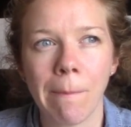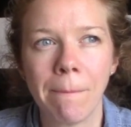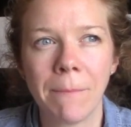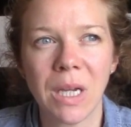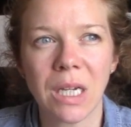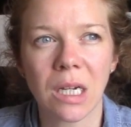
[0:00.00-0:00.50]

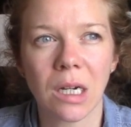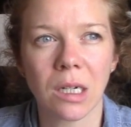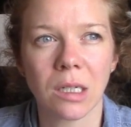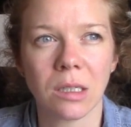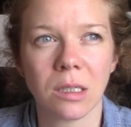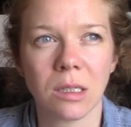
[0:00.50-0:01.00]

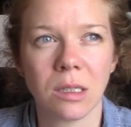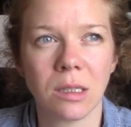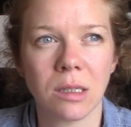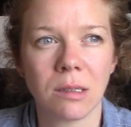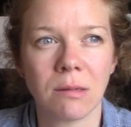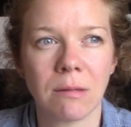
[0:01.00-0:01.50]

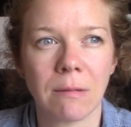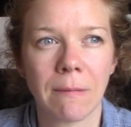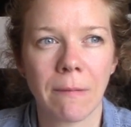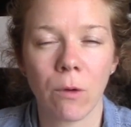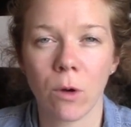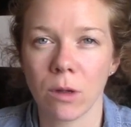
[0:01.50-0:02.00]
because,
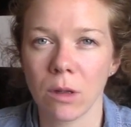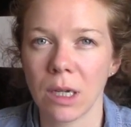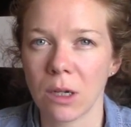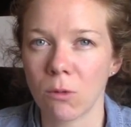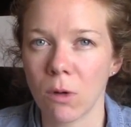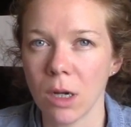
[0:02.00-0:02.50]
or
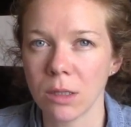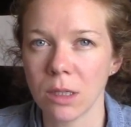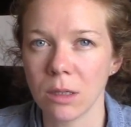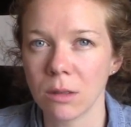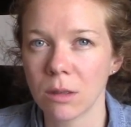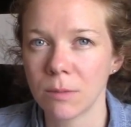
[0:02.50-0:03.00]
like a raw
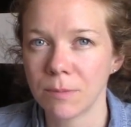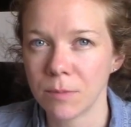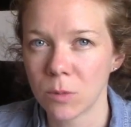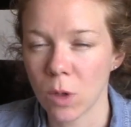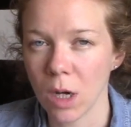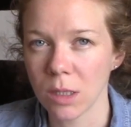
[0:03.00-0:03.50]
silk.
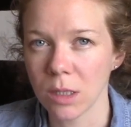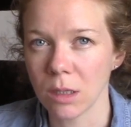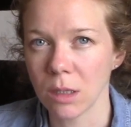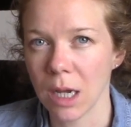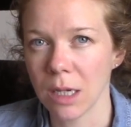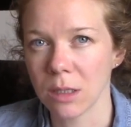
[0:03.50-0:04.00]
Raw
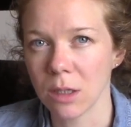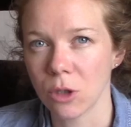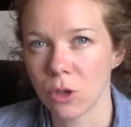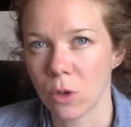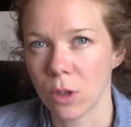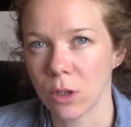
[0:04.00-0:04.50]
silk has a
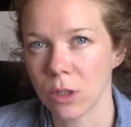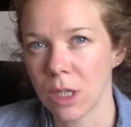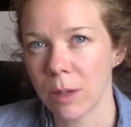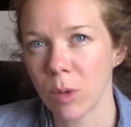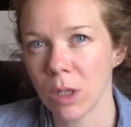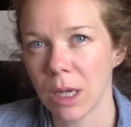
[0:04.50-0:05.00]
shorter
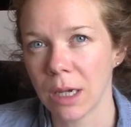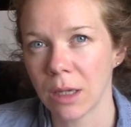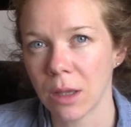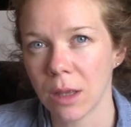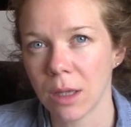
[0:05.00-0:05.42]
staple length.